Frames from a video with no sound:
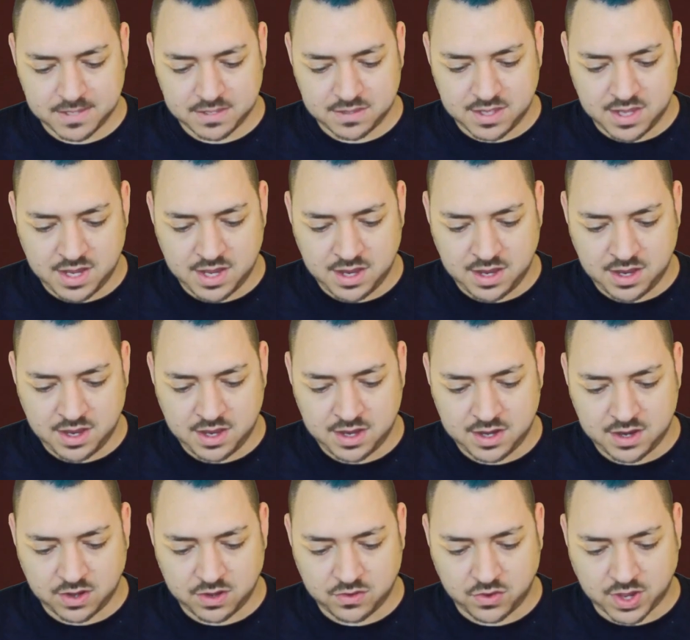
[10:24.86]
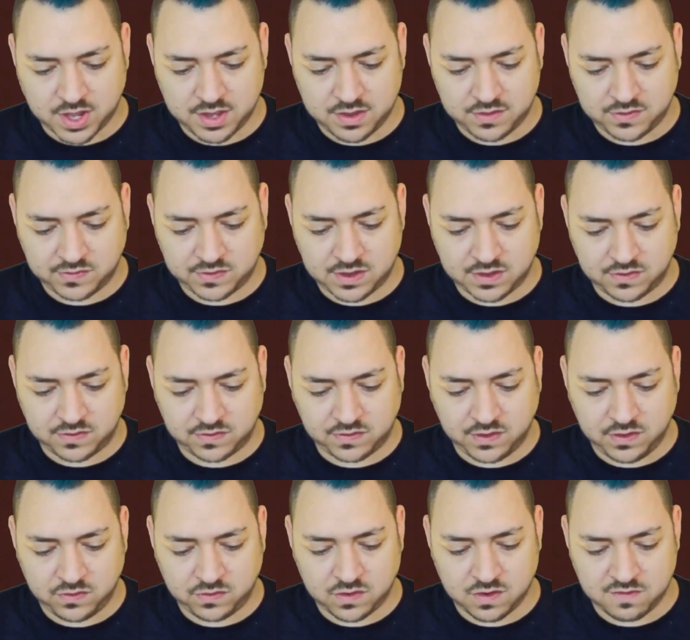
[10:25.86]
And, okay, this says
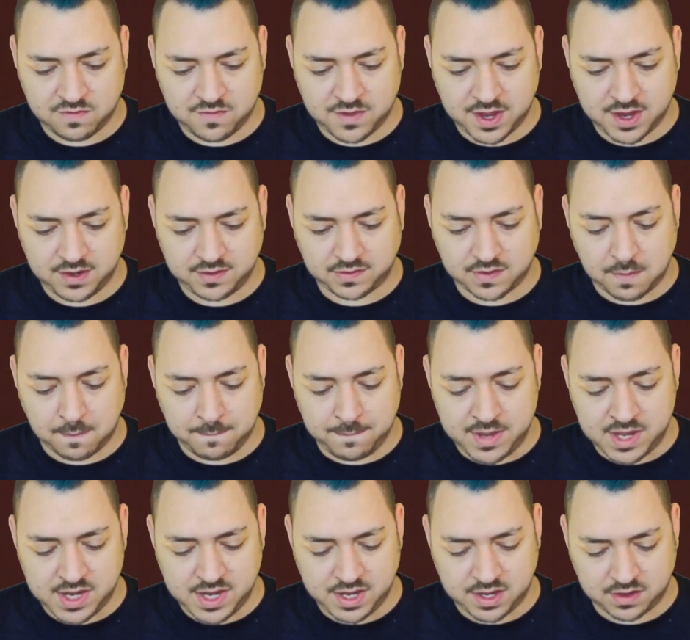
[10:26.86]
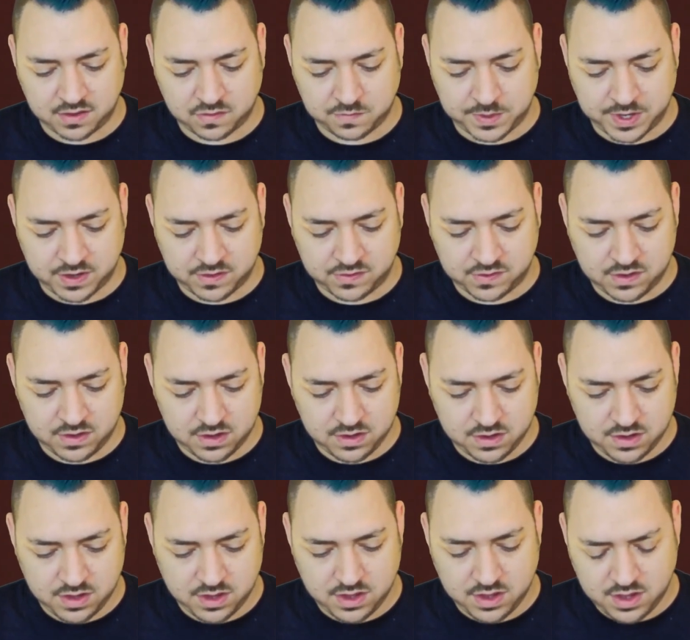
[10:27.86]
Seize Your Fate mini expansion.
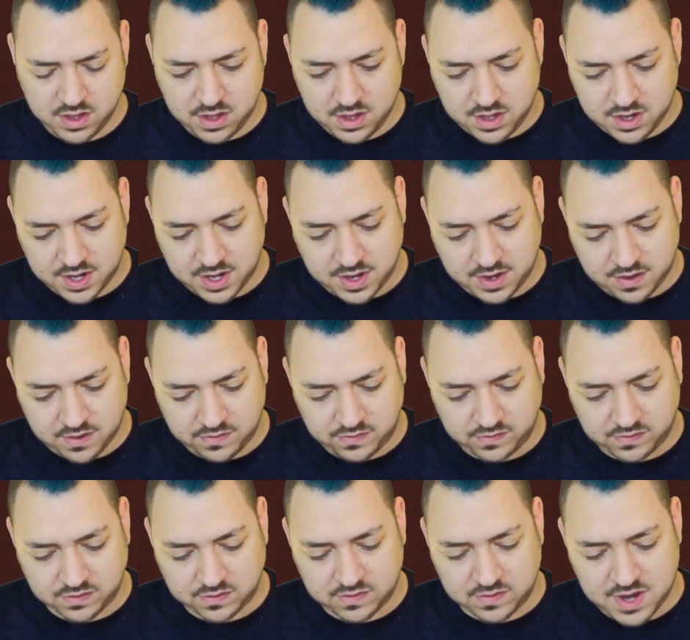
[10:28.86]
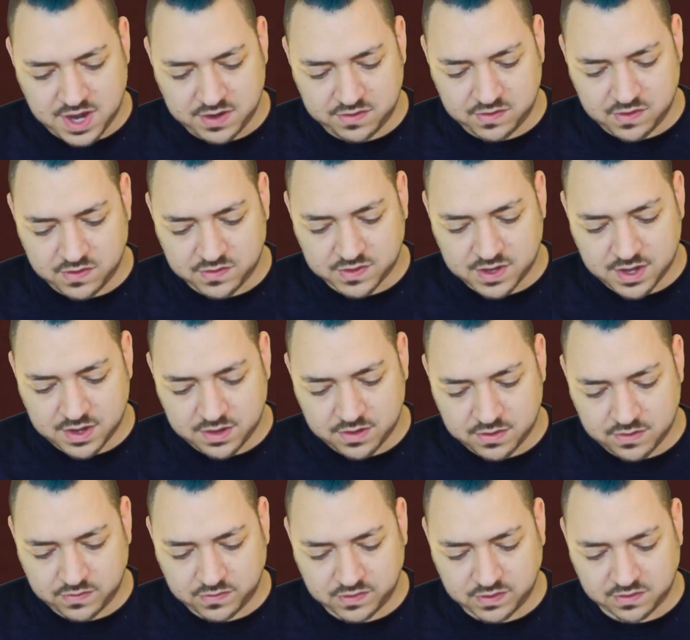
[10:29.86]
It has 6 nation
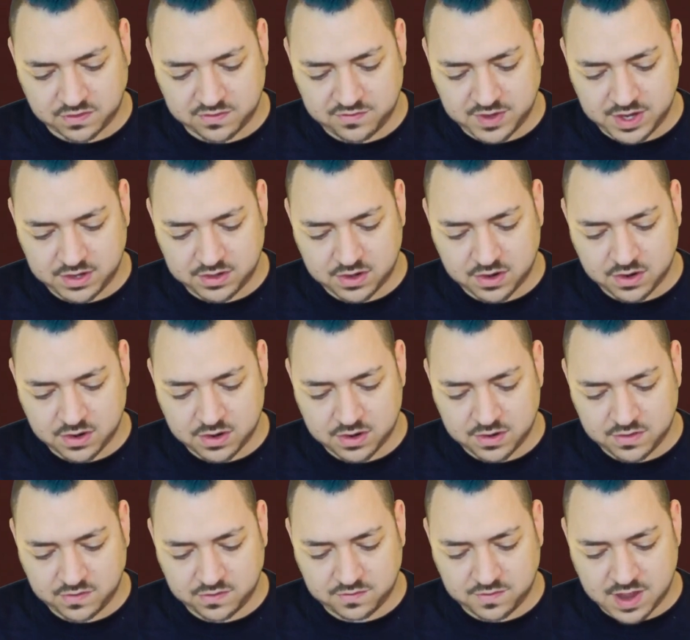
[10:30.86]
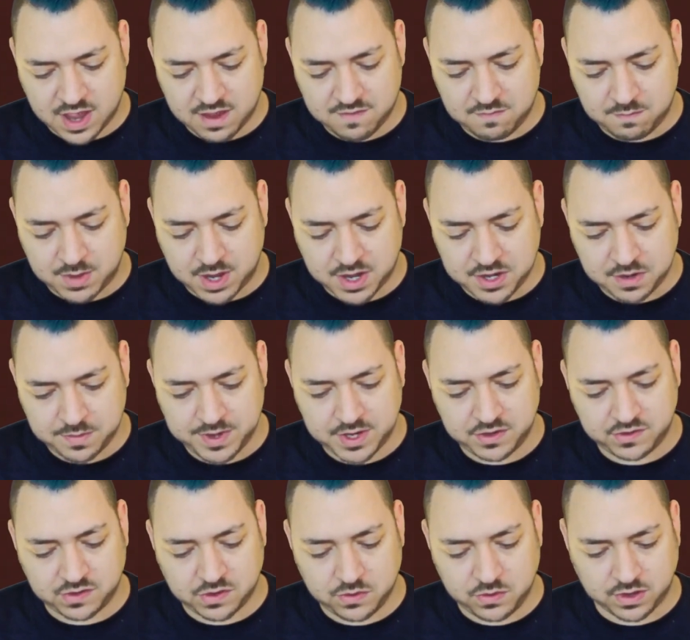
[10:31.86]
tiles, 6 fate cards, 5 monument
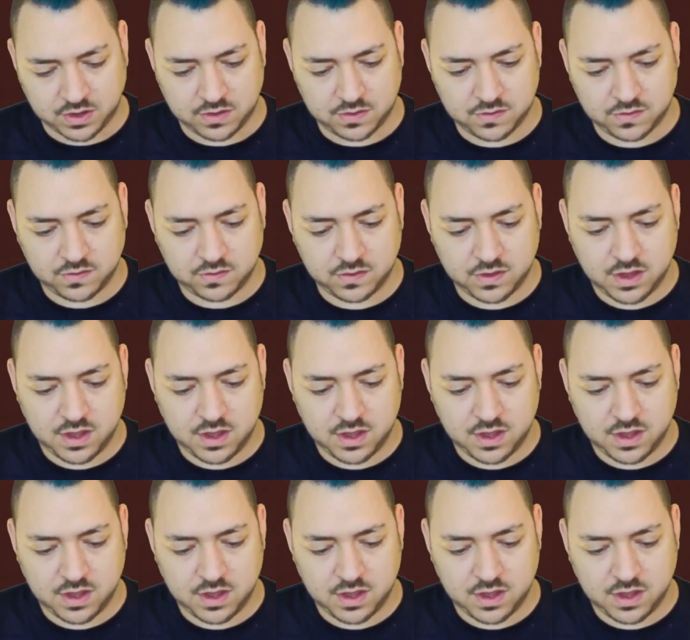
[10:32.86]
tokens.